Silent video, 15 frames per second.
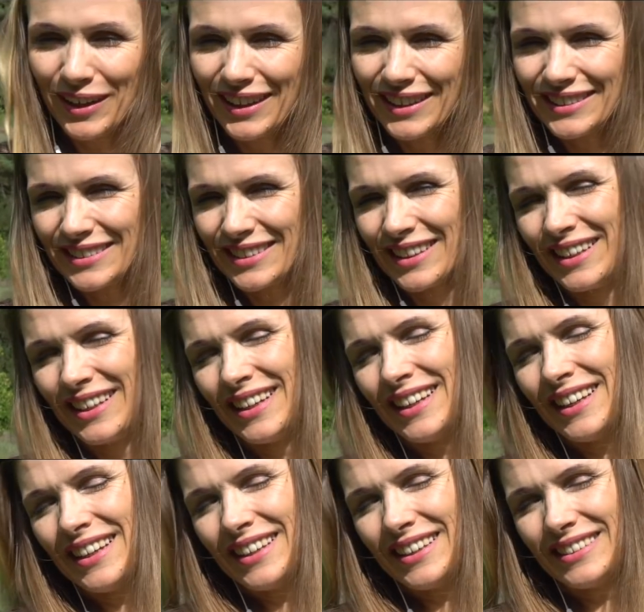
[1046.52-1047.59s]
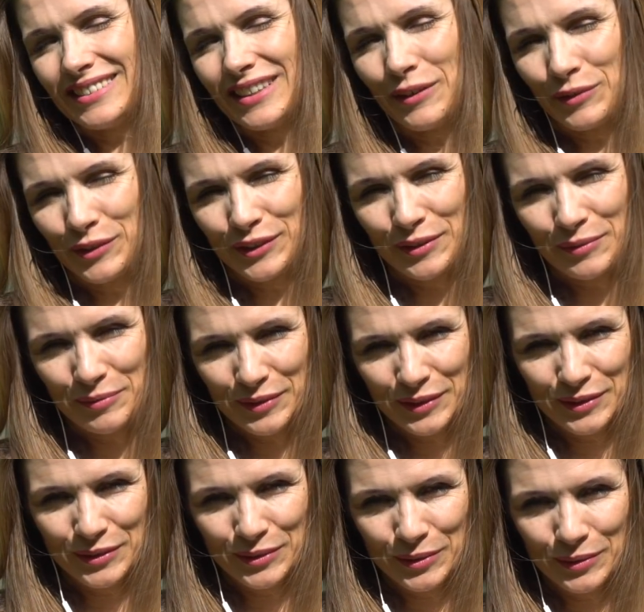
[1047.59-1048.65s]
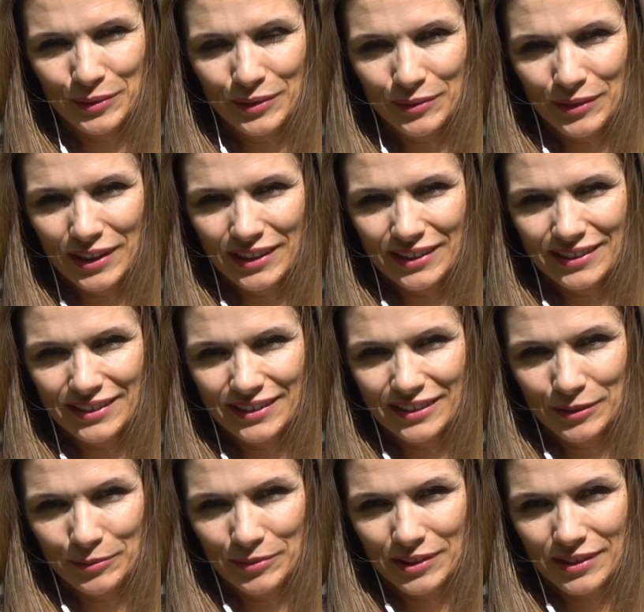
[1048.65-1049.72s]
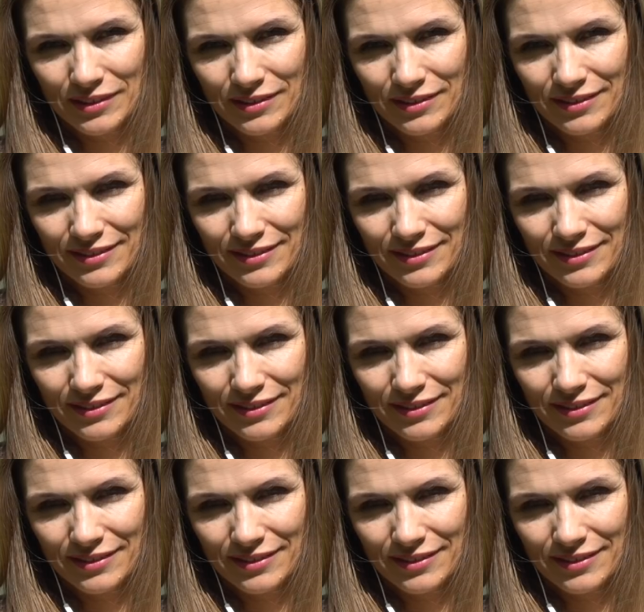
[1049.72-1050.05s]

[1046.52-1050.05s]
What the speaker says: guys, is having something to do with relationships.